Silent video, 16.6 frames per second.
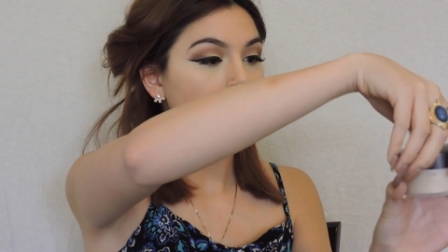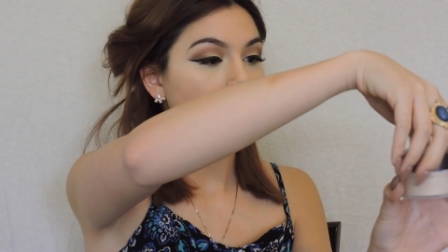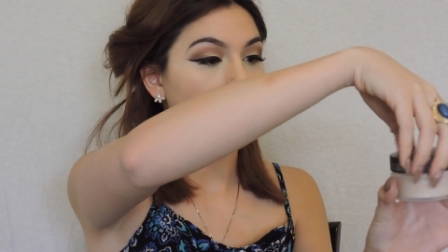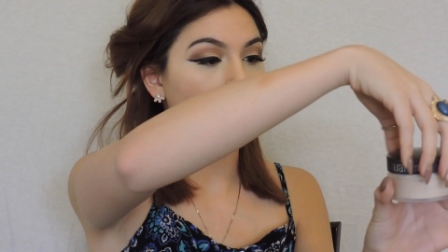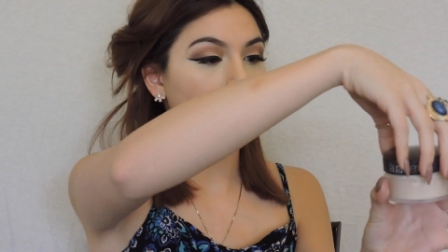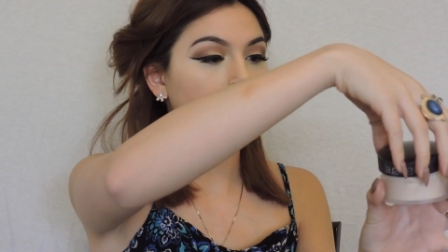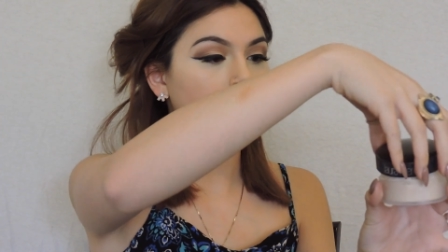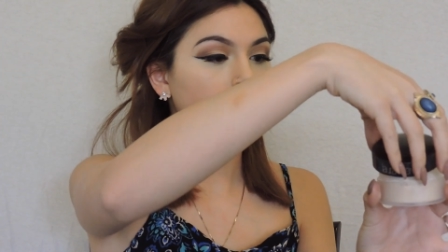
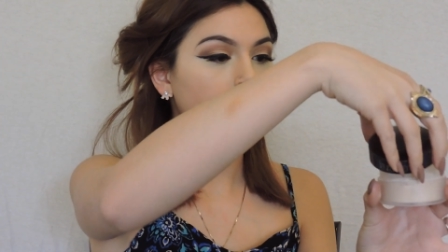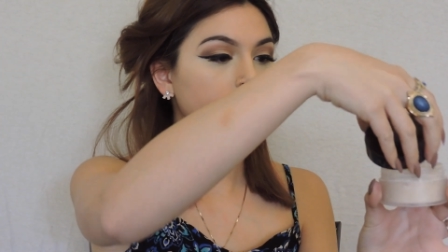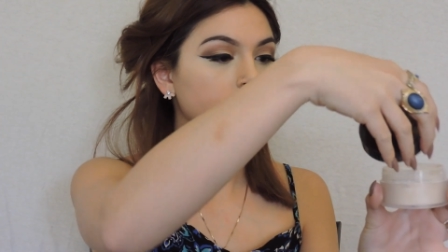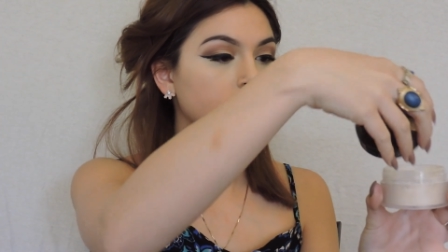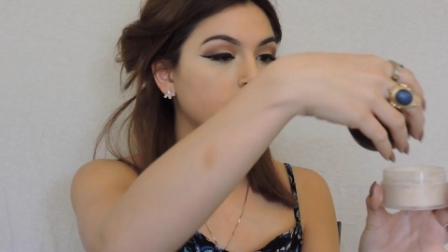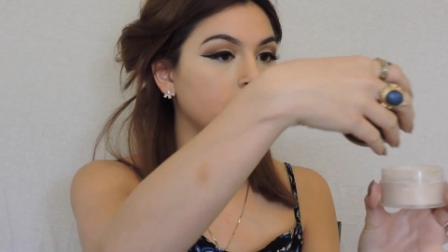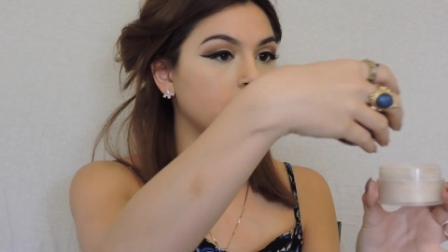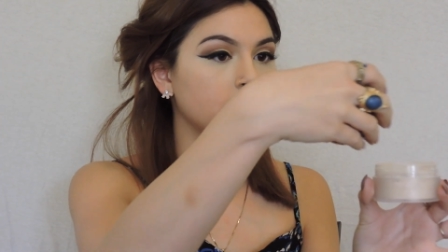I really
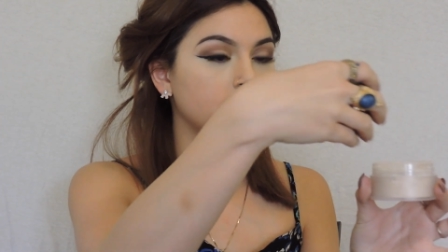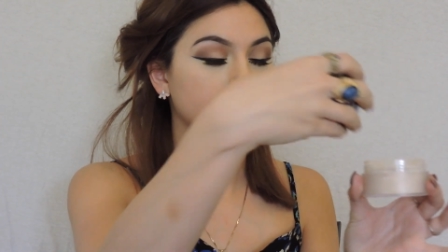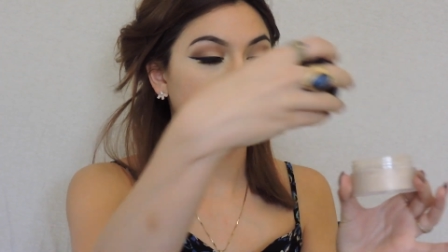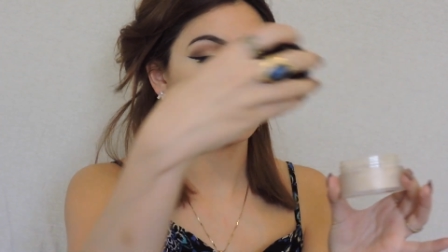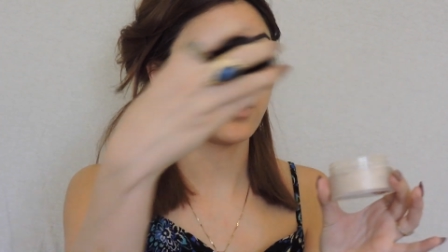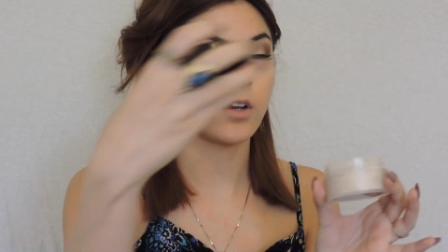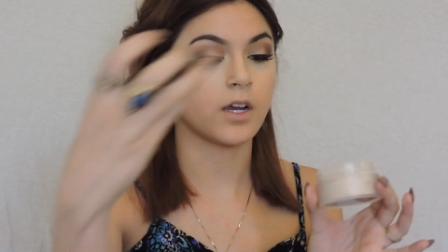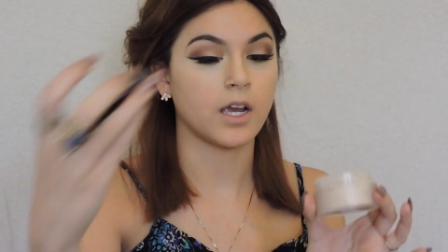want the
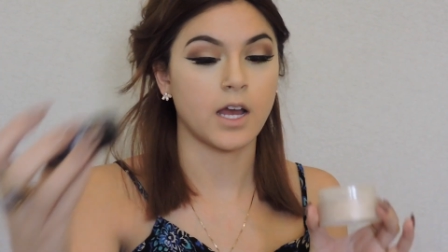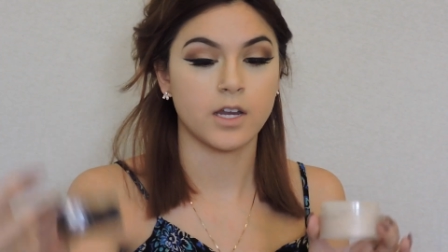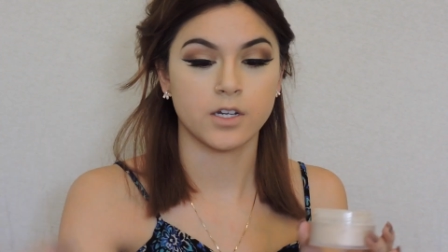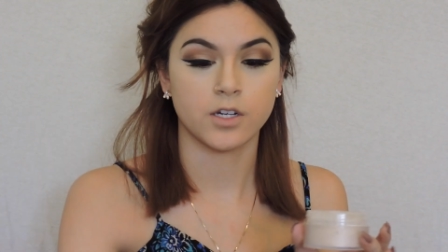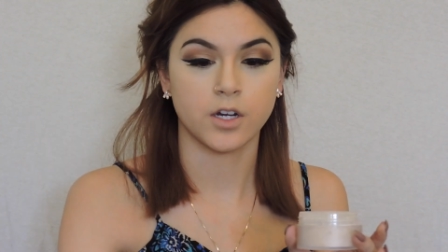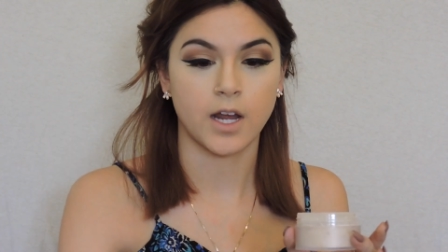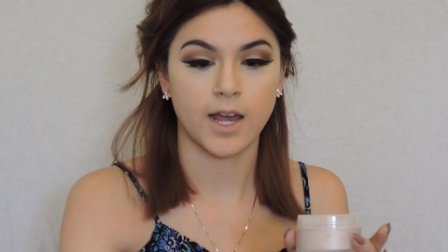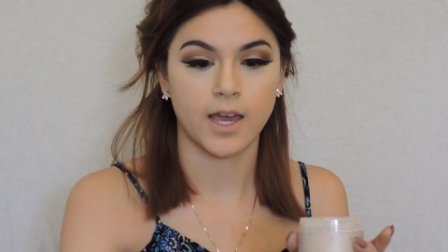Secret
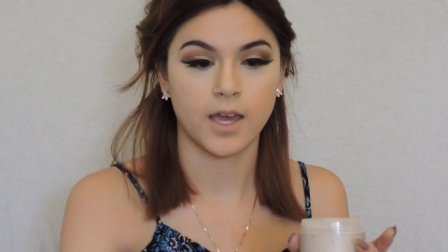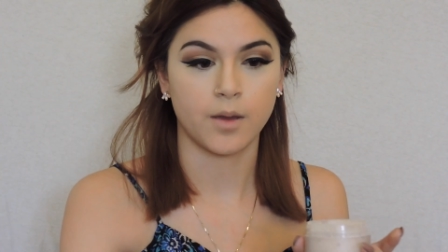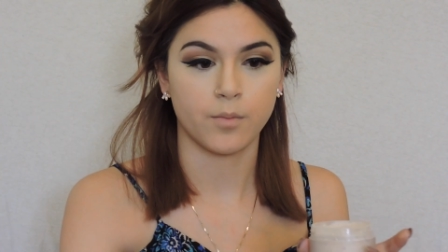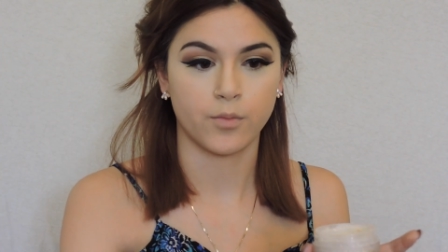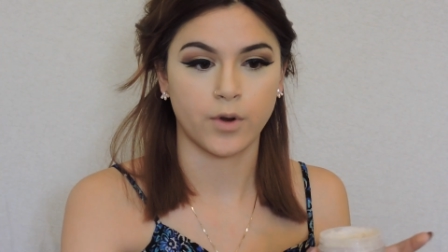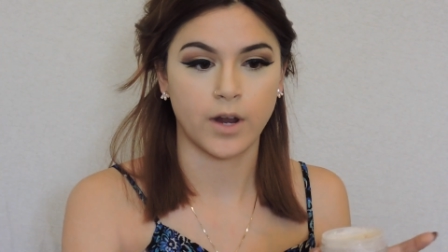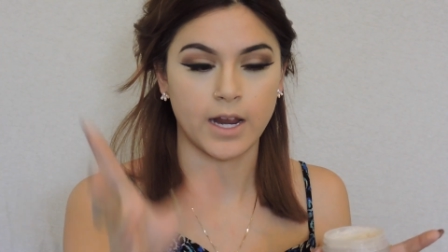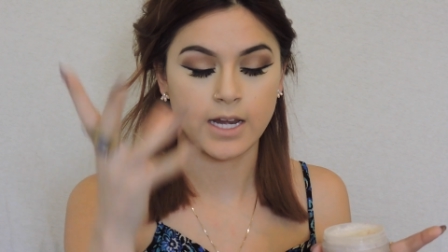Under Eye
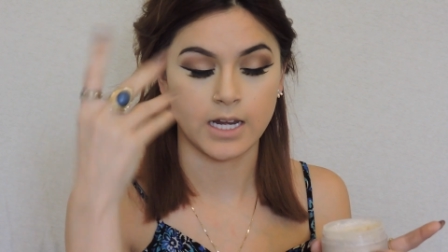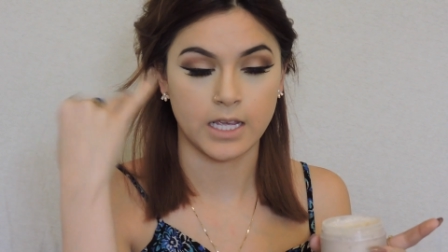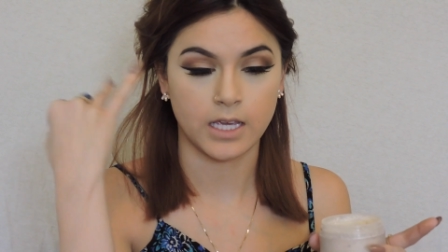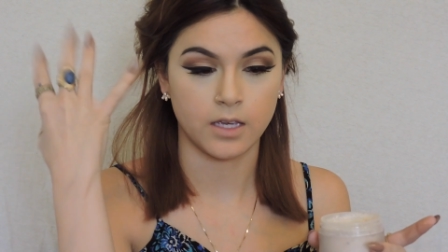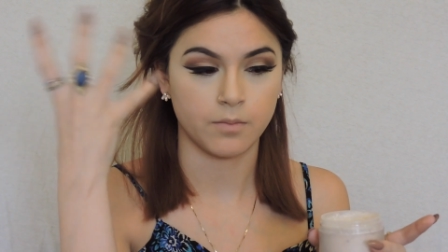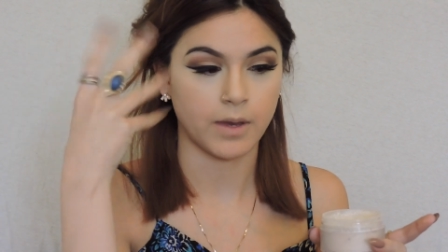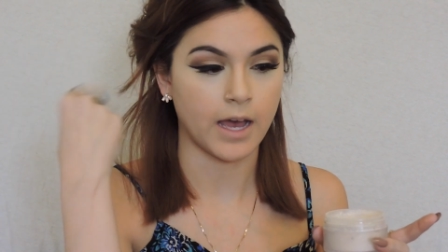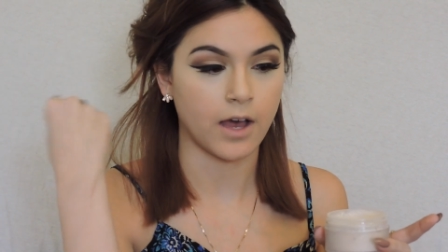
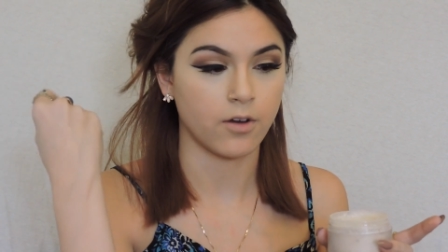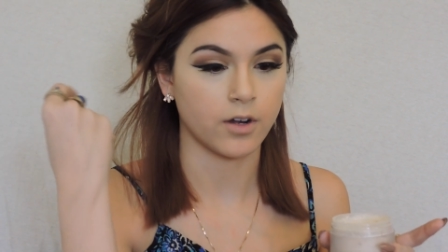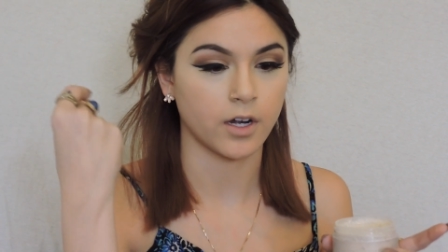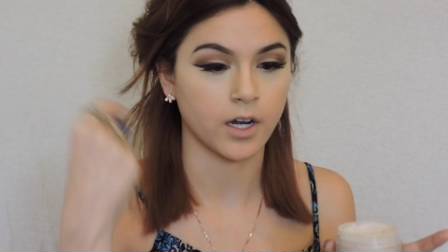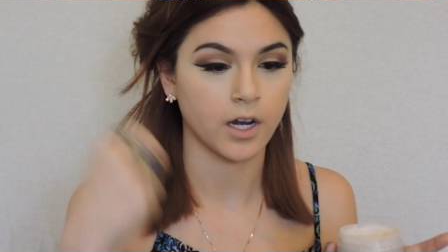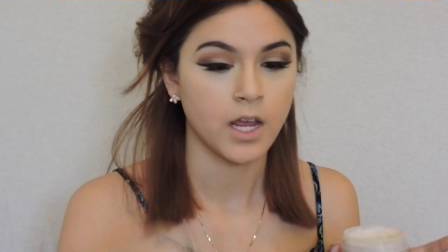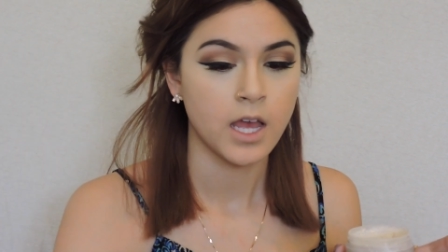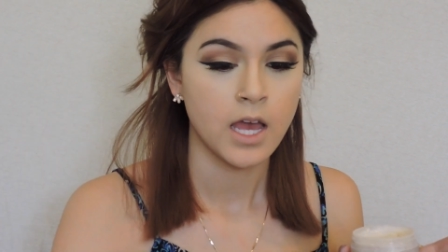Brightening
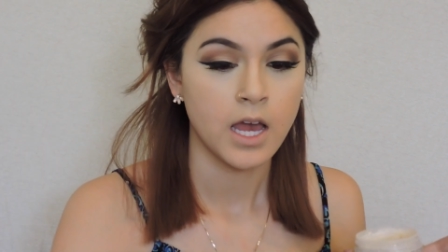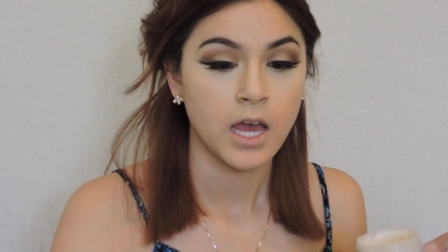Powder,